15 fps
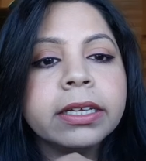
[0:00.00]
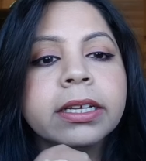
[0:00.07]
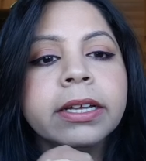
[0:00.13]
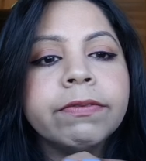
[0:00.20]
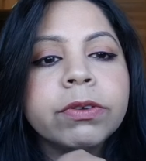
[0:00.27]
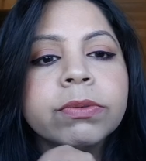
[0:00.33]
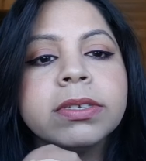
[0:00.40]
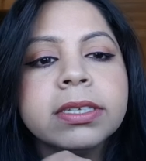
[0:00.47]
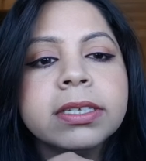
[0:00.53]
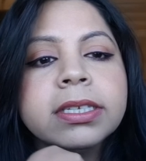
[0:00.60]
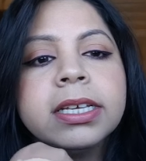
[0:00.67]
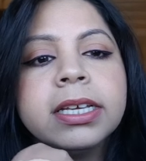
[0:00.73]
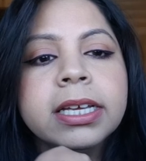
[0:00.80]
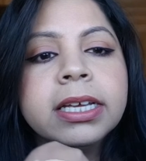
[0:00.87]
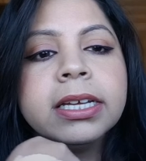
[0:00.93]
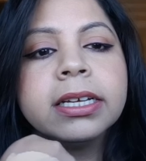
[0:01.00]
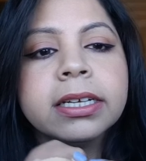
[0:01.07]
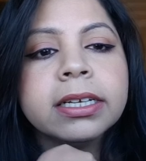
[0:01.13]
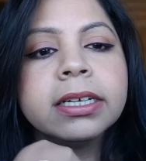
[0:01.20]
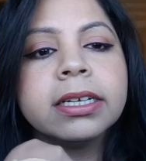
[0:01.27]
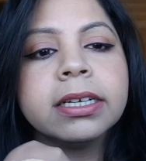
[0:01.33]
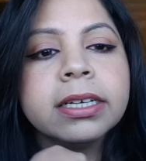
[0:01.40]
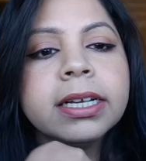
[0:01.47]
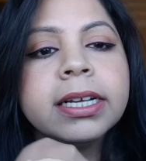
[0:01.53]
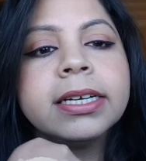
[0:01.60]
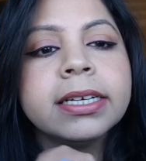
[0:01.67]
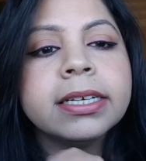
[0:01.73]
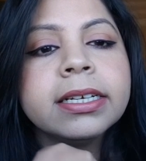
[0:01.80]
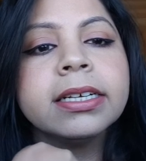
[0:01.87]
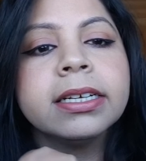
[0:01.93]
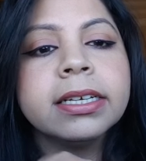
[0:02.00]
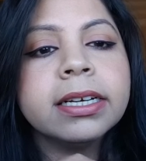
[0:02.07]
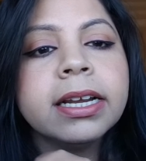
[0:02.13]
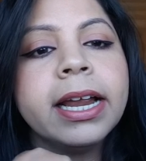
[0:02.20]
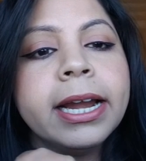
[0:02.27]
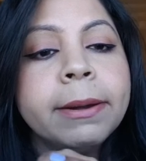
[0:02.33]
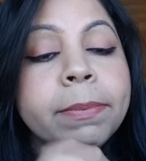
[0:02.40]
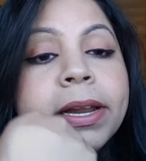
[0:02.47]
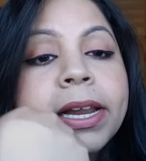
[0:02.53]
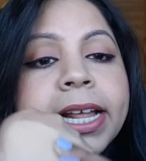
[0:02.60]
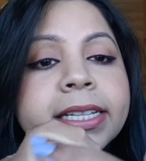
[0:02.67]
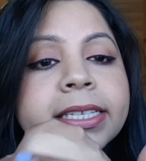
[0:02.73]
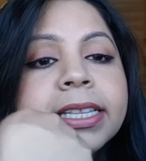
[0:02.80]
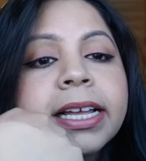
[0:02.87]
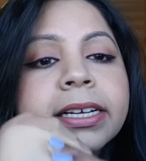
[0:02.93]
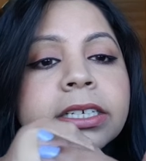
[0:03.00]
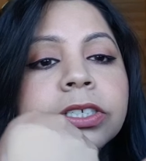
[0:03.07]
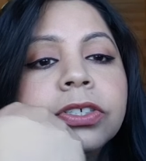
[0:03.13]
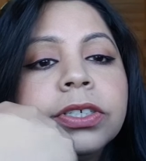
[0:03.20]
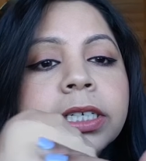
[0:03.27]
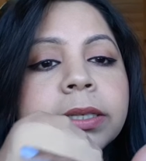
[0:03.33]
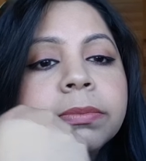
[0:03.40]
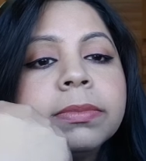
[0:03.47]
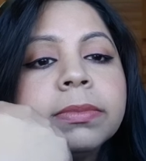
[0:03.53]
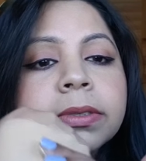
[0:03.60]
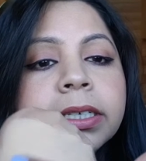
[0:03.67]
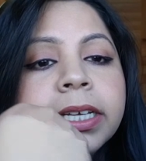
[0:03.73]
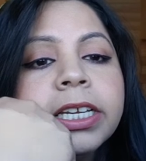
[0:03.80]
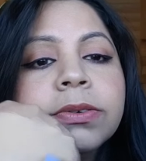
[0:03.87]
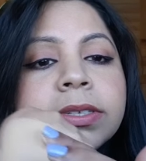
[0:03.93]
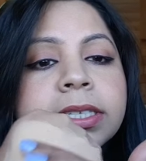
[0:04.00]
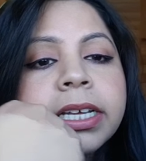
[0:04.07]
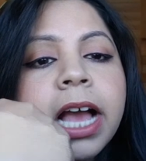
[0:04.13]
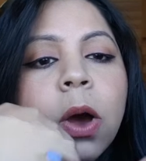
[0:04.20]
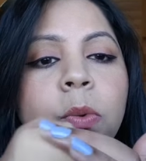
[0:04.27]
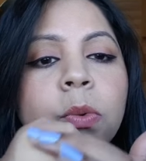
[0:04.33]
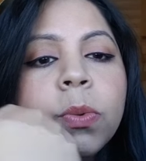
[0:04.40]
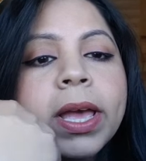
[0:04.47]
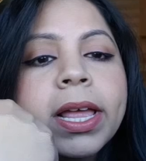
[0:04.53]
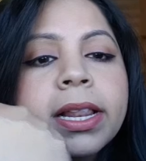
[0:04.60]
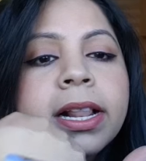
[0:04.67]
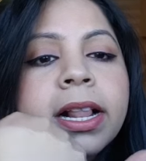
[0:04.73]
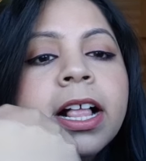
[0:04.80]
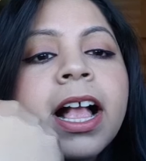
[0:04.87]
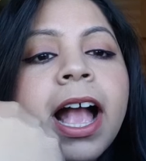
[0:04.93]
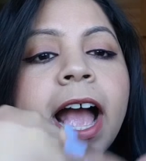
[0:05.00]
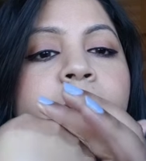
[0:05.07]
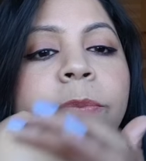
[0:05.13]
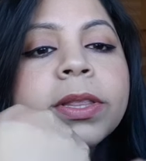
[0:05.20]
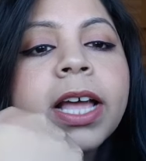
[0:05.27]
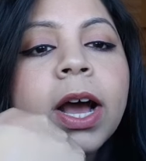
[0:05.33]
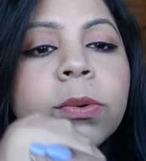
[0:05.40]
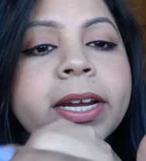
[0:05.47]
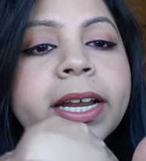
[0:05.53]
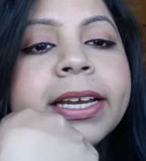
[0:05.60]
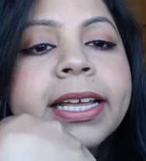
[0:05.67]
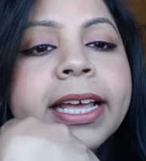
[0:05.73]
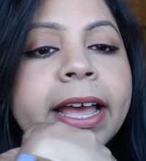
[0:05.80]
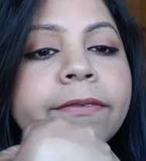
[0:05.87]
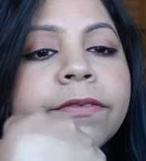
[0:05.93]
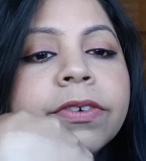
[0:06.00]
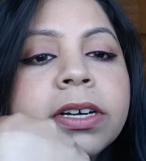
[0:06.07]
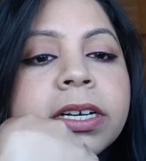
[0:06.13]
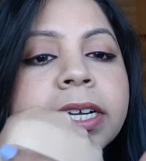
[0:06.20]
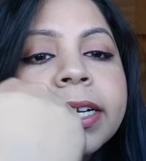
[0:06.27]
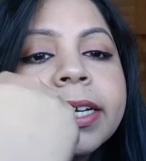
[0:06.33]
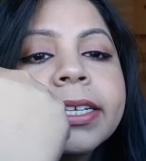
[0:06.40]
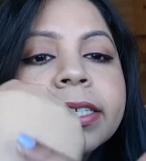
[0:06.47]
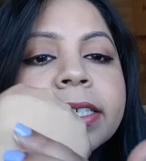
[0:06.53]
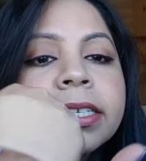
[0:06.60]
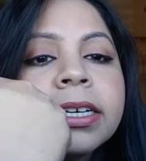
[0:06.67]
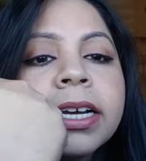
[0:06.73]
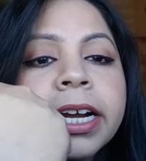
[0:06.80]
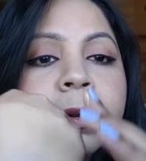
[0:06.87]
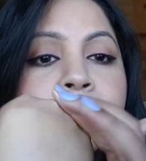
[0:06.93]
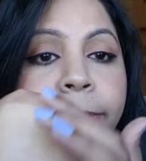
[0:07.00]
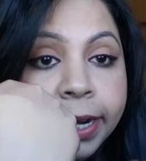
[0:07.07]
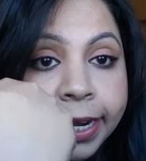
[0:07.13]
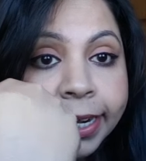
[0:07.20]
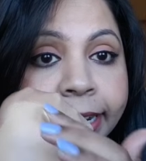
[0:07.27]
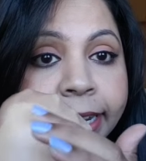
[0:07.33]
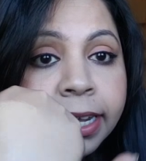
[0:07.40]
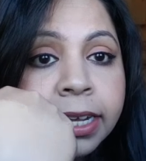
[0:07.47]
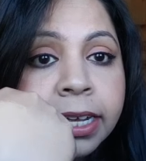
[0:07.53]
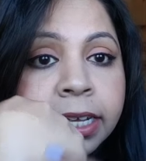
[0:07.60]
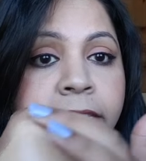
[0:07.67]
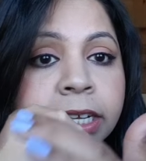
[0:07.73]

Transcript: if you see it, it blends like a dream. Can you see how well and without any effort it is kind of blending?